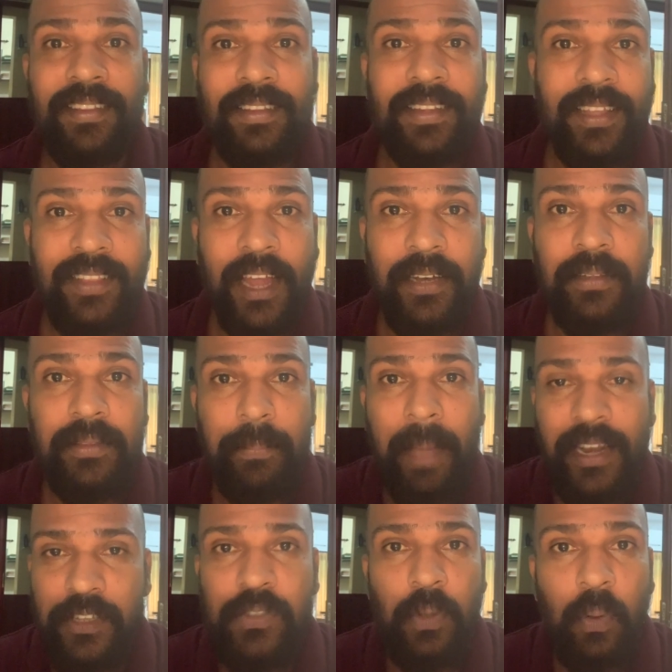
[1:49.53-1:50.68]
that the
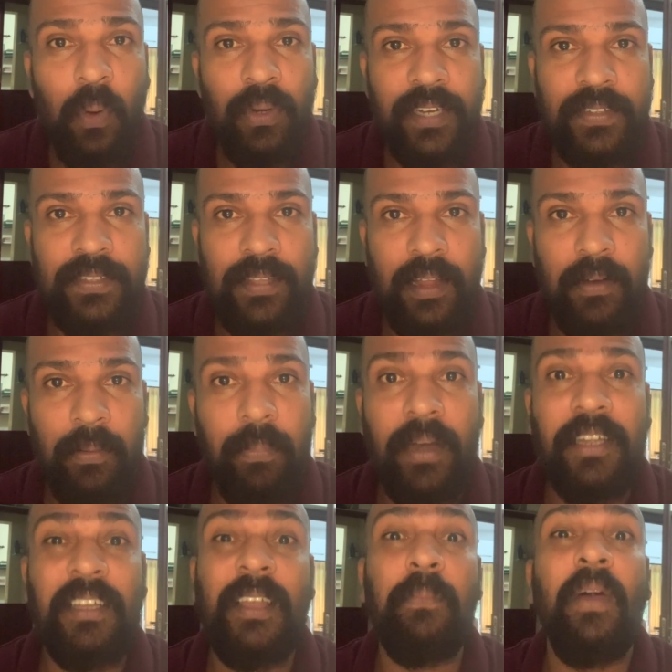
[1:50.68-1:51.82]
man is good itself, but
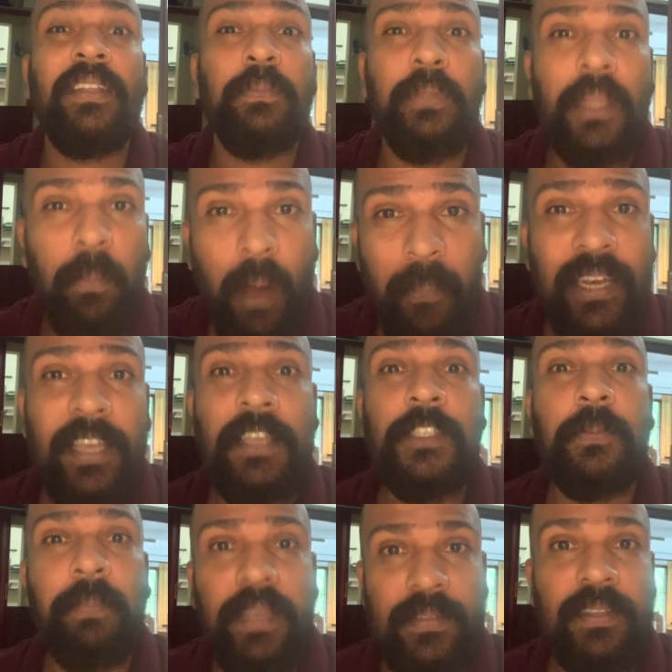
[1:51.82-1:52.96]
once the moment he
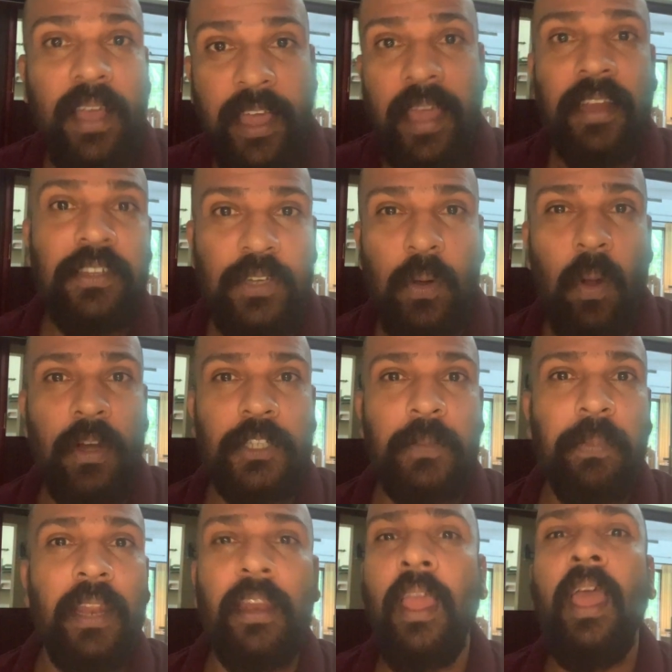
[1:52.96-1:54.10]
speaks against the Holy
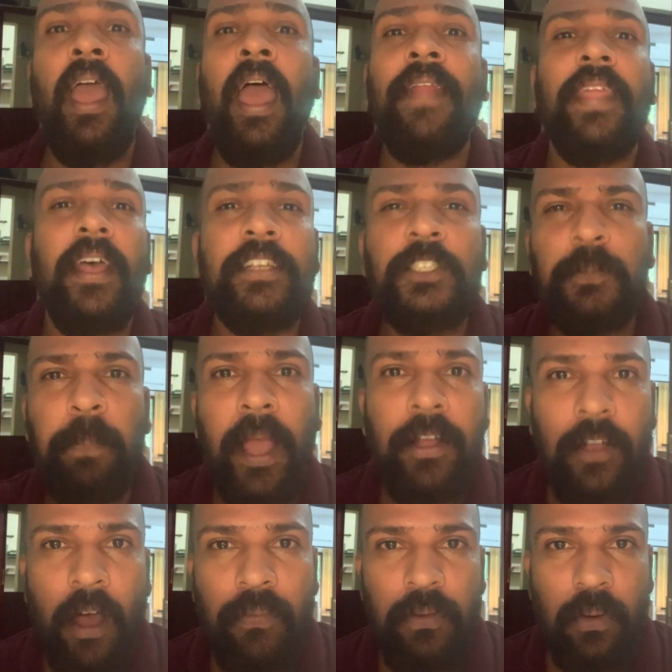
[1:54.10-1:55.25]
Spirit, the
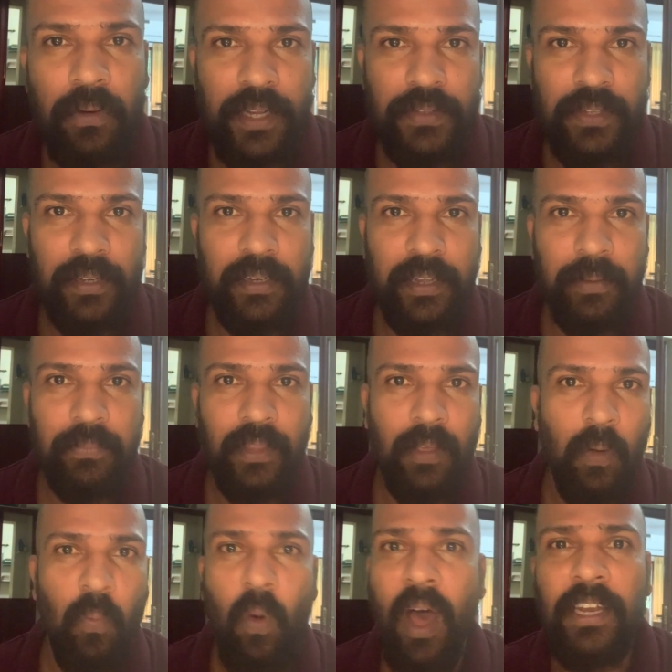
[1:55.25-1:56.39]
speck of goodness in him,
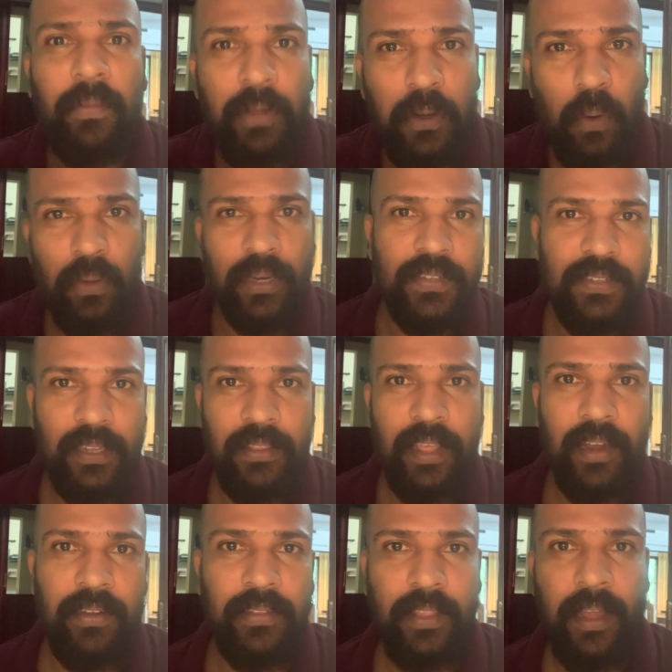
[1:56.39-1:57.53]
whatever goodness
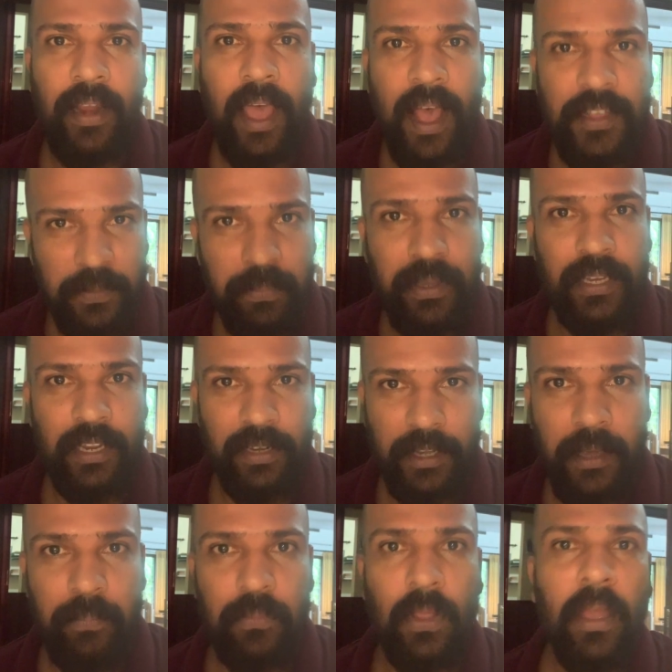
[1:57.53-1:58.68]
there has been in
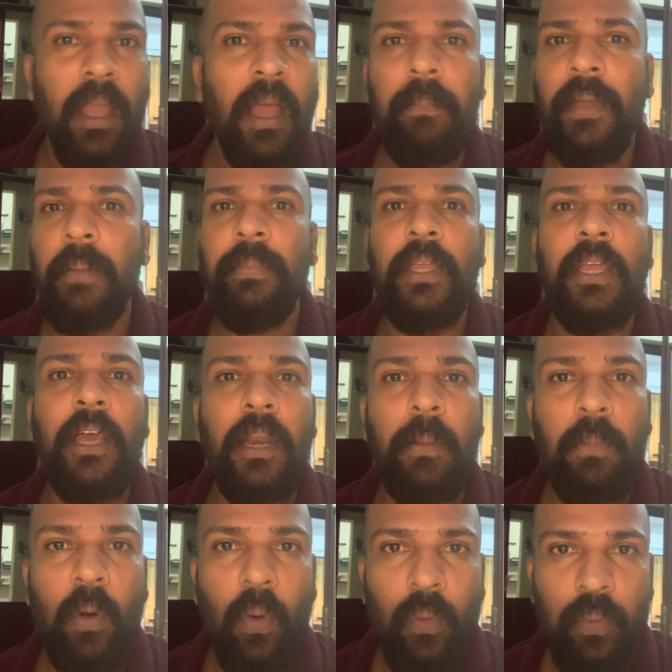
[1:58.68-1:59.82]
him, will be
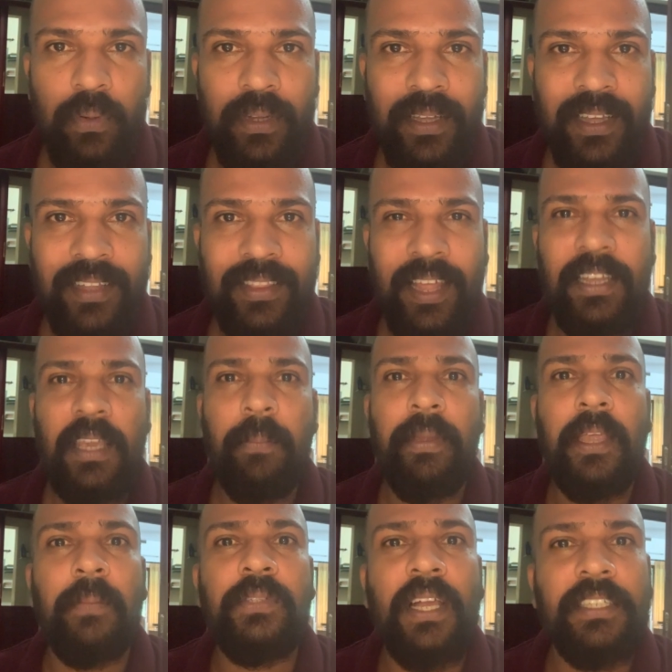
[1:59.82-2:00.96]
removed. Then he
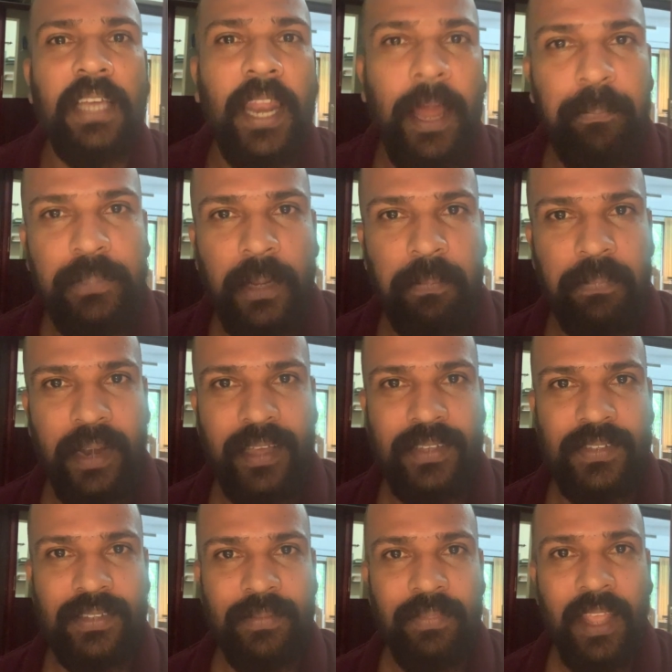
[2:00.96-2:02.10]
becomes such an empty
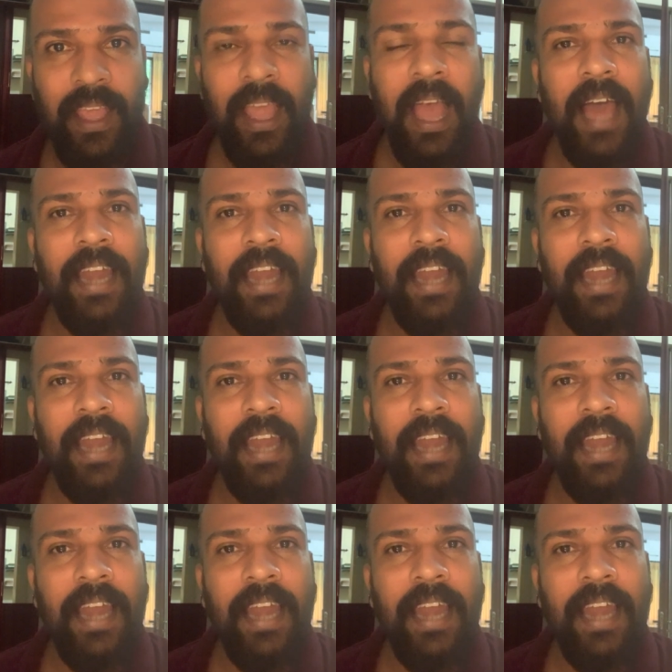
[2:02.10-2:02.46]
place. An